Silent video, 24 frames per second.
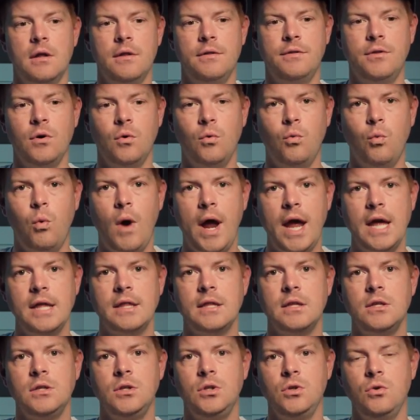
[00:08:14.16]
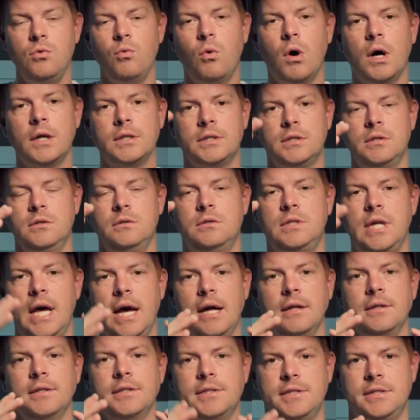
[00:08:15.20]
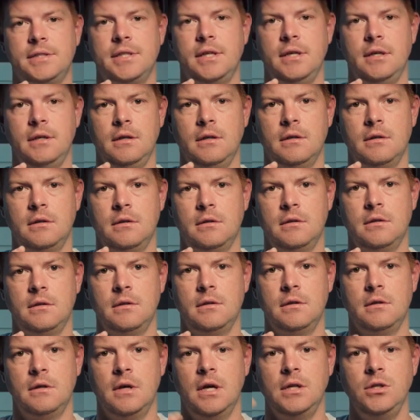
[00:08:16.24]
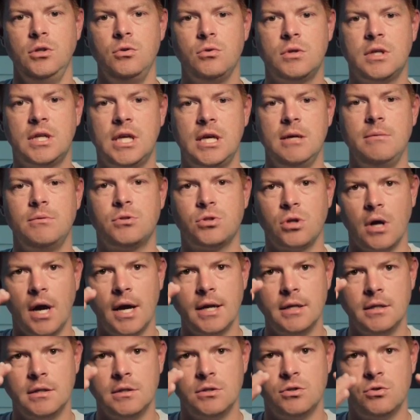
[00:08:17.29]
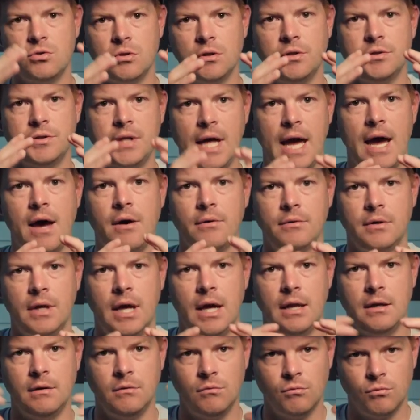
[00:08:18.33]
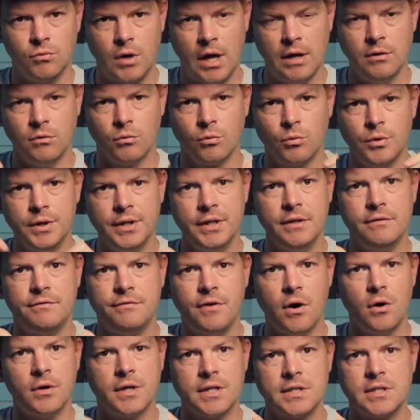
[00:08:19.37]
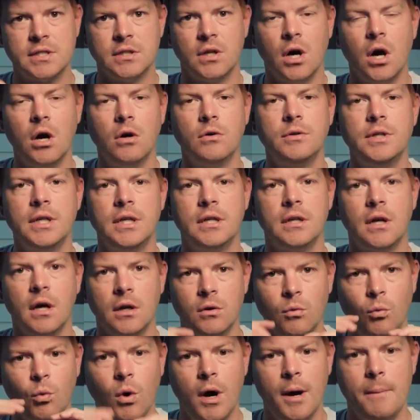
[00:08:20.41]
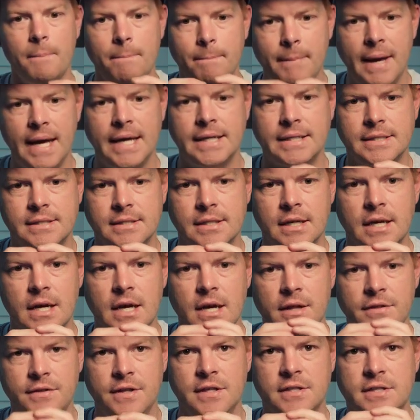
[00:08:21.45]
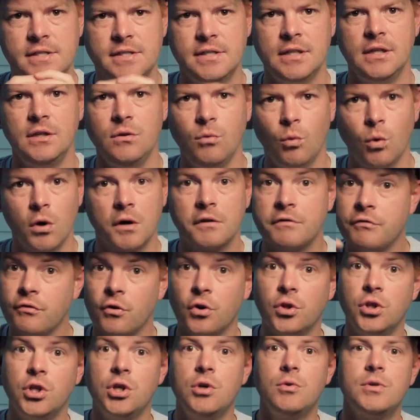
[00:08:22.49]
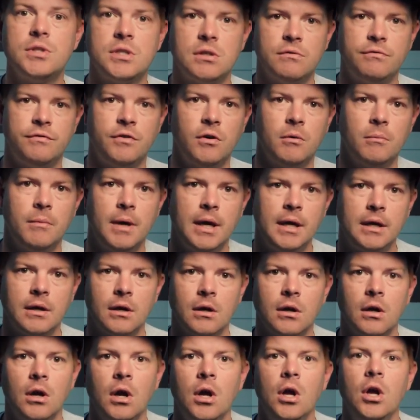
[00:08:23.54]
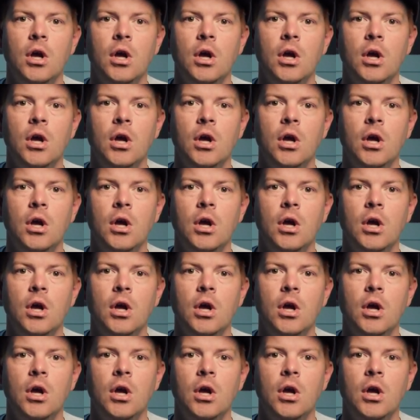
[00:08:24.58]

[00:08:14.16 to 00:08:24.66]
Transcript: the way that you want to tell a scene, and you keep trying to drill down and and really focus and hone in on what makes this scene work for you as a filmmaker